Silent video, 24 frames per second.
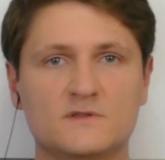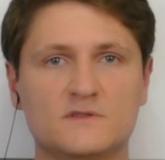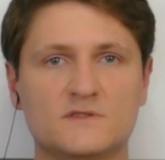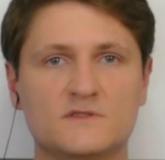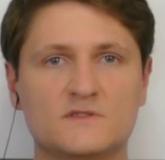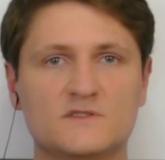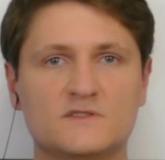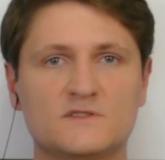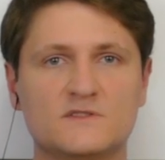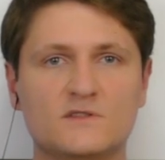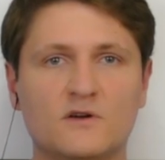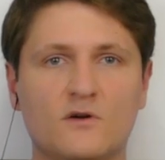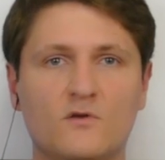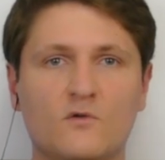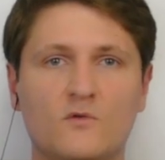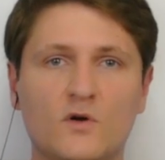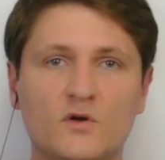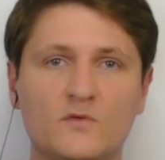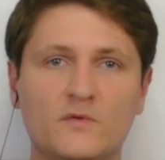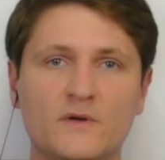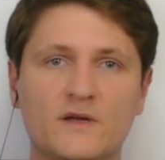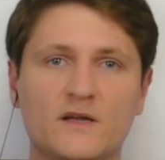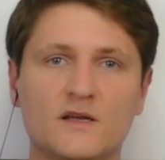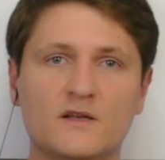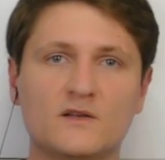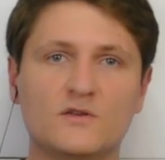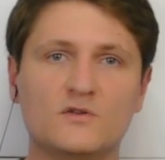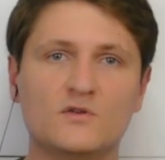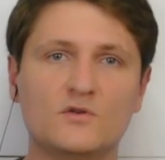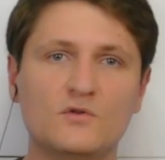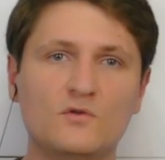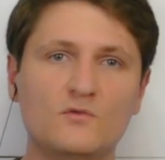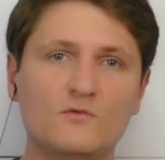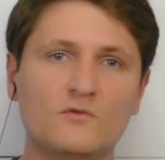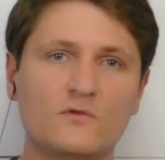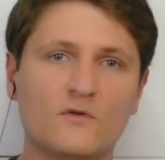So what we can
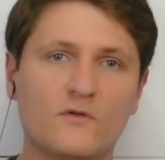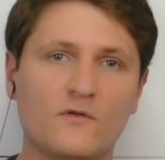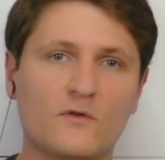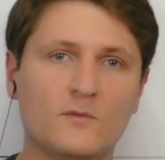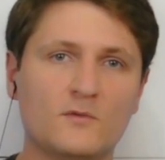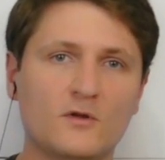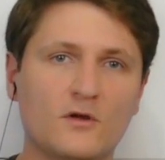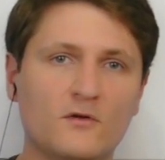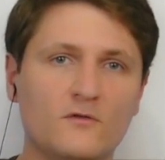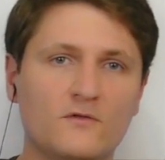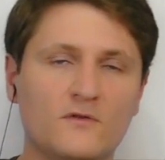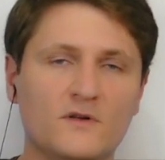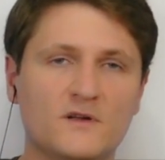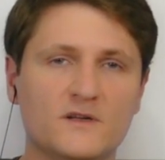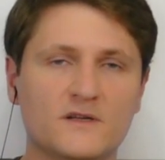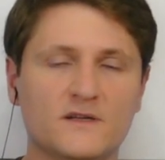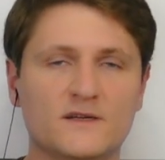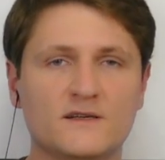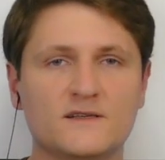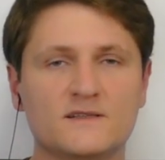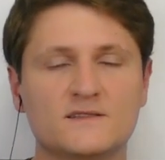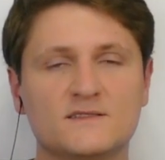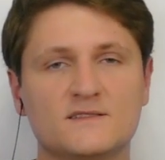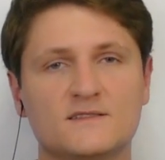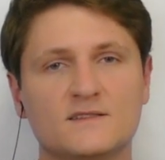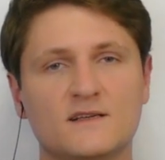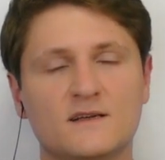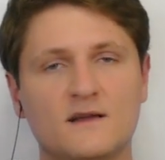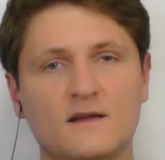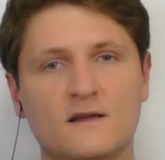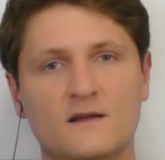do with the Blofeld is